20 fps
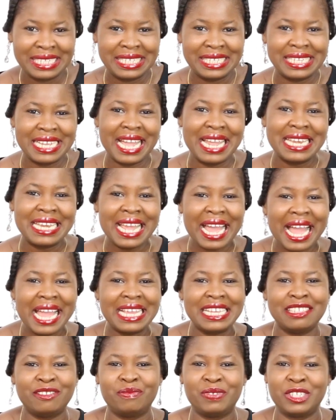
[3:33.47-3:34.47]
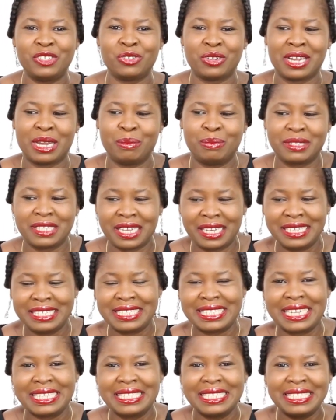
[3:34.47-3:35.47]
The idea is venture capitalists,
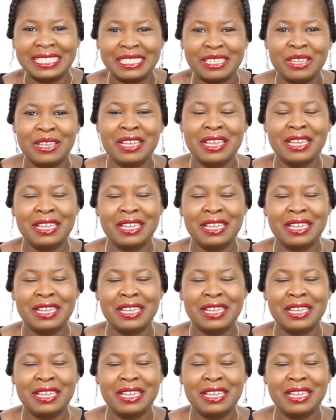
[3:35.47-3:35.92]
that is the